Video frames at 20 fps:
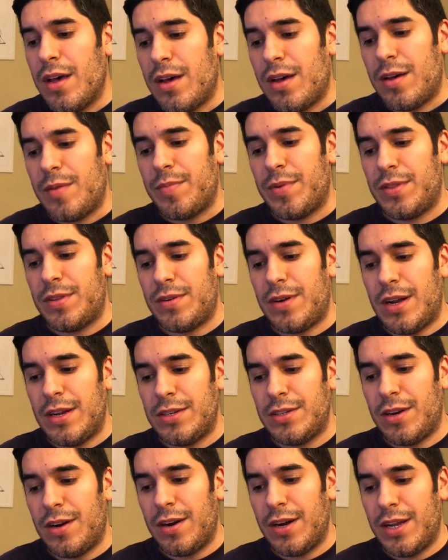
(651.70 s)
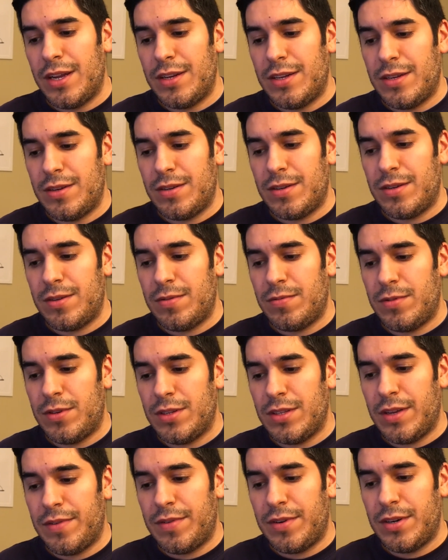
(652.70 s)
Um, but they're on target to
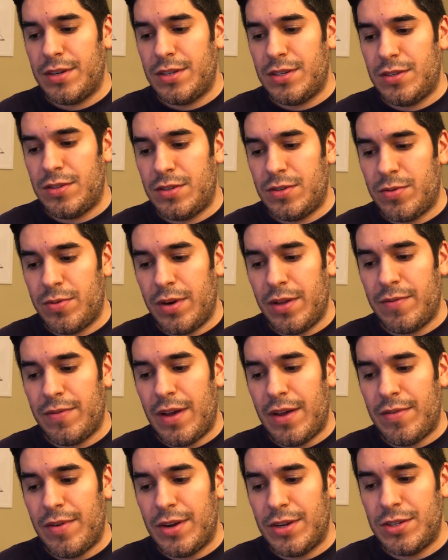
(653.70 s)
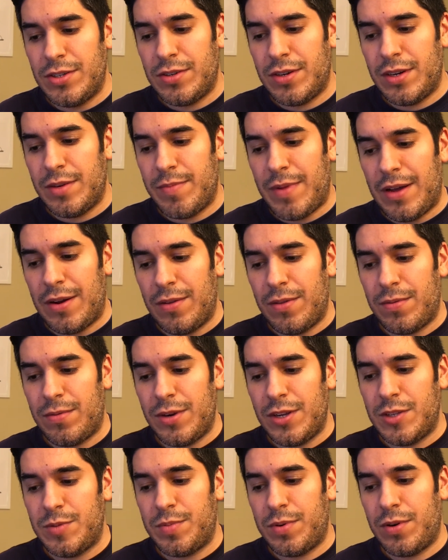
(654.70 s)
deliver 2,500 Model
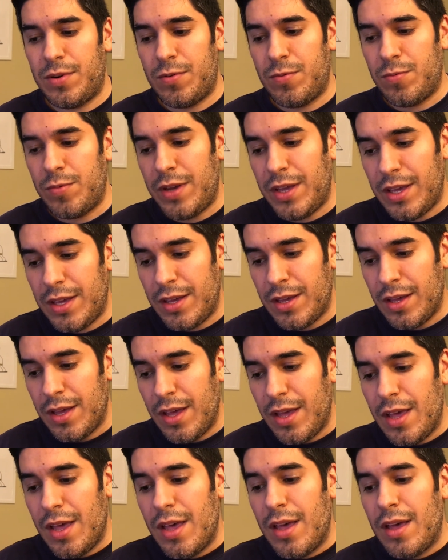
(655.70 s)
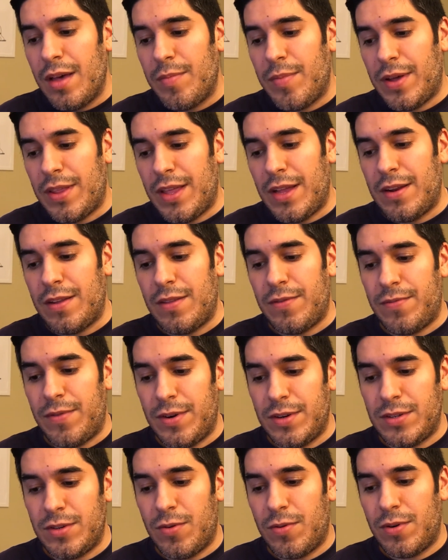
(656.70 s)
3s per week by the end of the
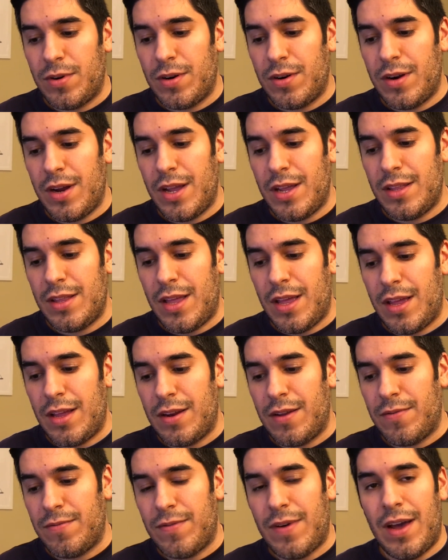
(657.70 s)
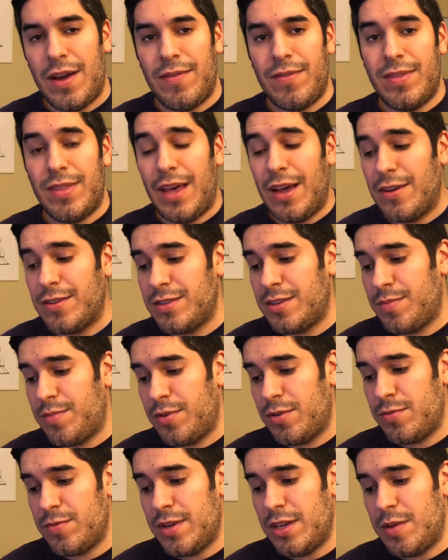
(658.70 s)
first quarter, and then 5,000
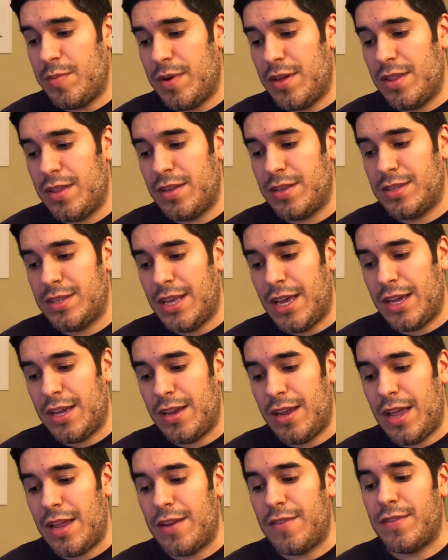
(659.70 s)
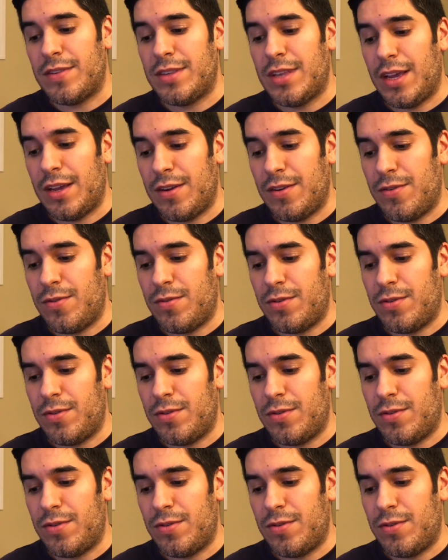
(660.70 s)
per week by the second end of the second